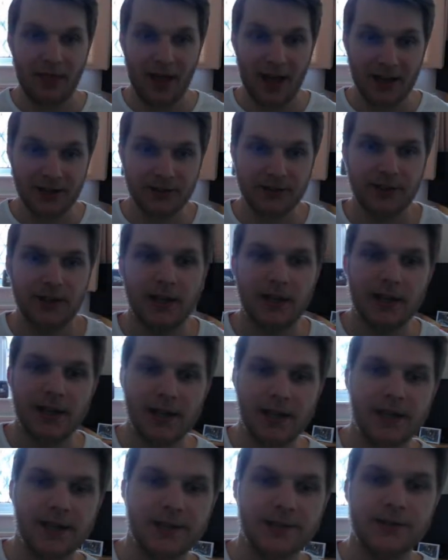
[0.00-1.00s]
that
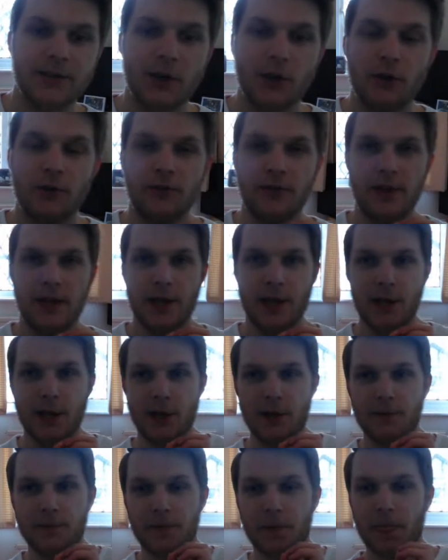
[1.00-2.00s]
is
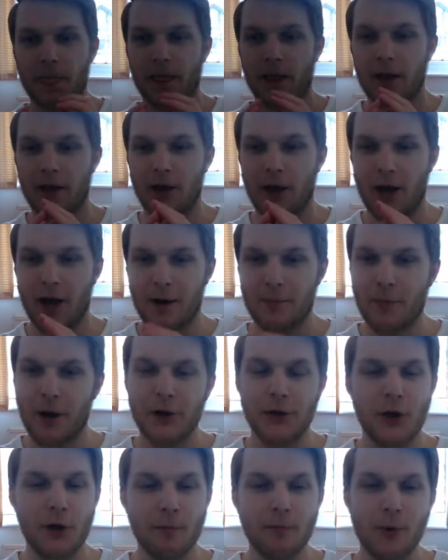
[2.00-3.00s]
the
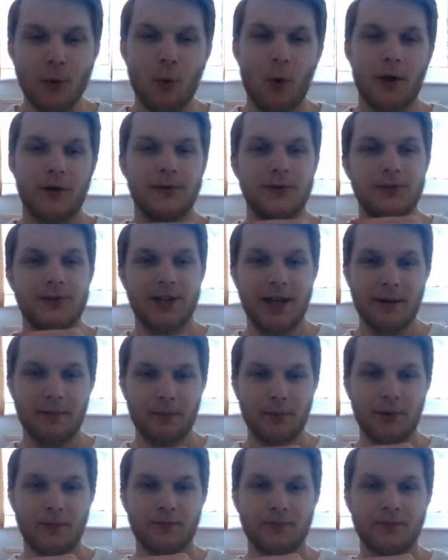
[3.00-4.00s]
my number one
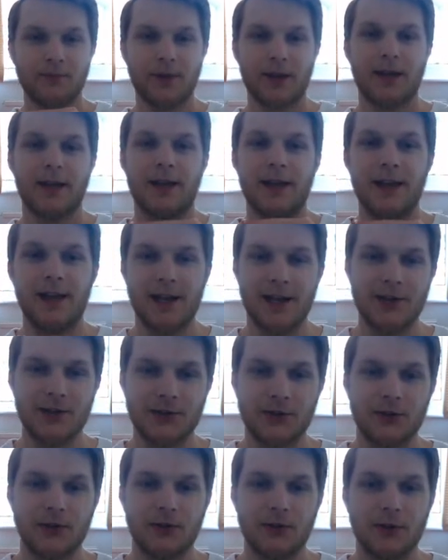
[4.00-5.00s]
tip
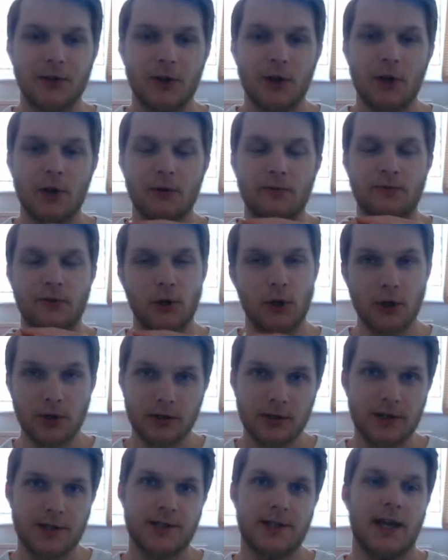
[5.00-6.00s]
is, for
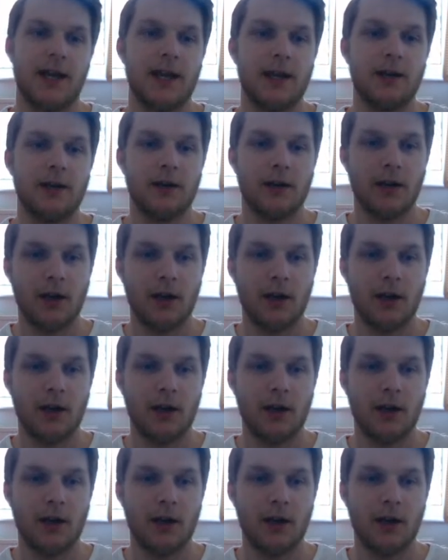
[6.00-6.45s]
goodness sake,